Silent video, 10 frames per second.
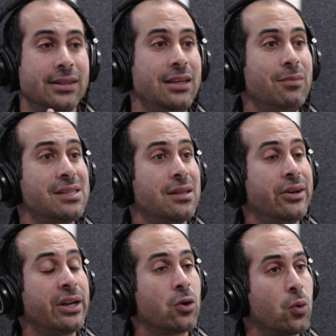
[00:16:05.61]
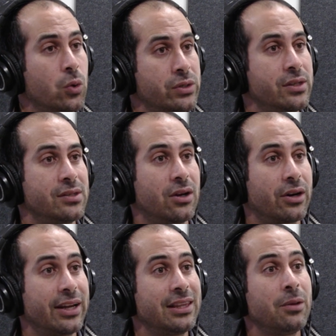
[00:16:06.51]
team-based learning courses
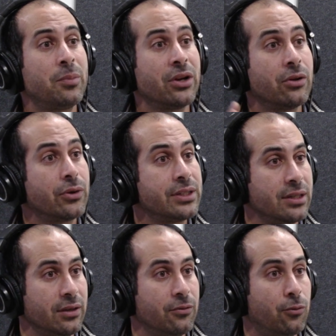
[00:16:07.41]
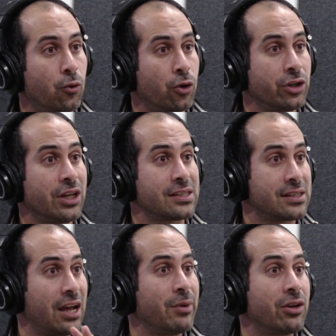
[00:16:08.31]
are getting priority for the
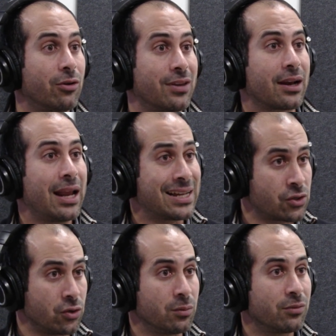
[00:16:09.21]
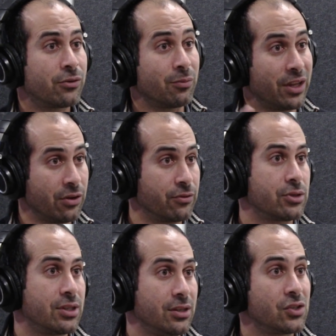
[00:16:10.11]
assignment of the classroom from the university.